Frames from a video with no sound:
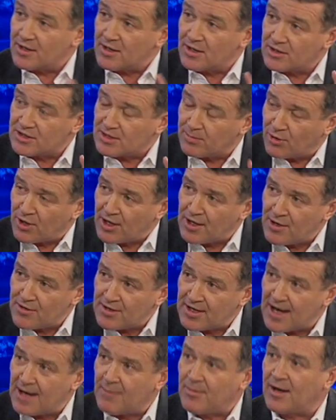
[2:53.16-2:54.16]
Soprano
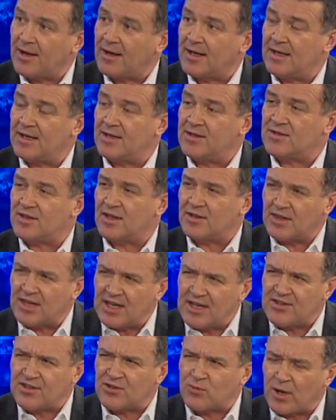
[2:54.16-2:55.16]
GAMMA is, the
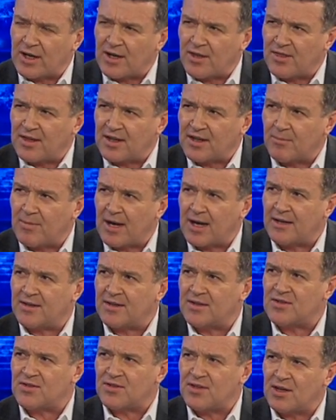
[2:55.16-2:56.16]
easiest way to think about it
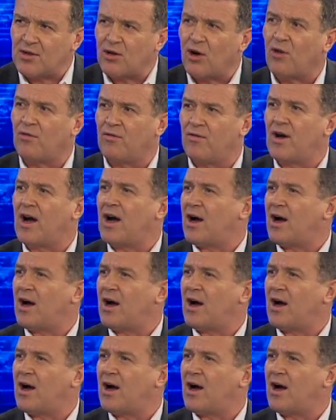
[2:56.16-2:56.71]
is think of